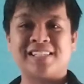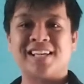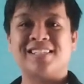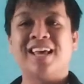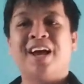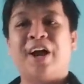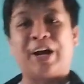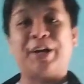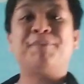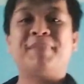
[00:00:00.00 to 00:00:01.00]
is
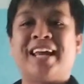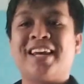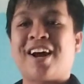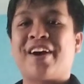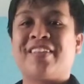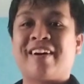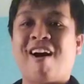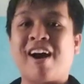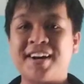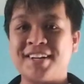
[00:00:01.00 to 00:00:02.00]
airplane are the
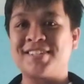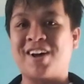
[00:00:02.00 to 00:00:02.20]
cars